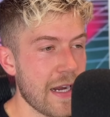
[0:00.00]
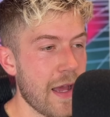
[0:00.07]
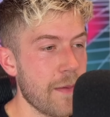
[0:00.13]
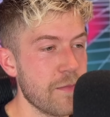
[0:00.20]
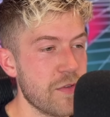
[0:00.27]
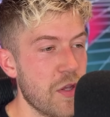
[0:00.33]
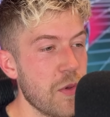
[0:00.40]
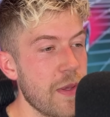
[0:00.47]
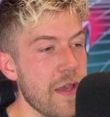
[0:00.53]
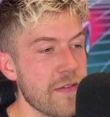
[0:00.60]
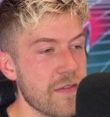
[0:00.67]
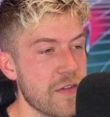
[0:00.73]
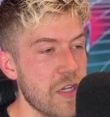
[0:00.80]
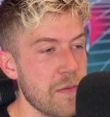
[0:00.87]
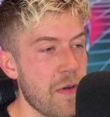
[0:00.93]
Like I'm two
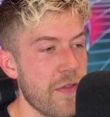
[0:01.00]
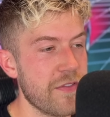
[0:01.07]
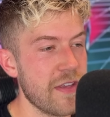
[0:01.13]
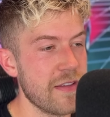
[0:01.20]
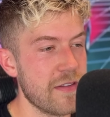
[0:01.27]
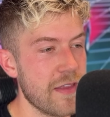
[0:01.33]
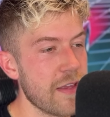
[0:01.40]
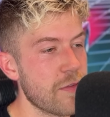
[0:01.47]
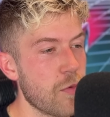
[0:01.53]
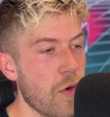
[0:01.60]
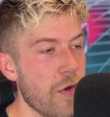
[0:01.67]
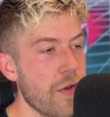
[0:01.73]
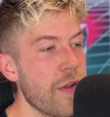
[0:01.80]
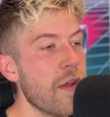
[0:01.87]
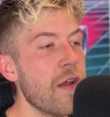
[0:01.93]
years and two months into this
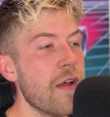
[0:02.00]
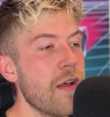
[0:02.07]
one.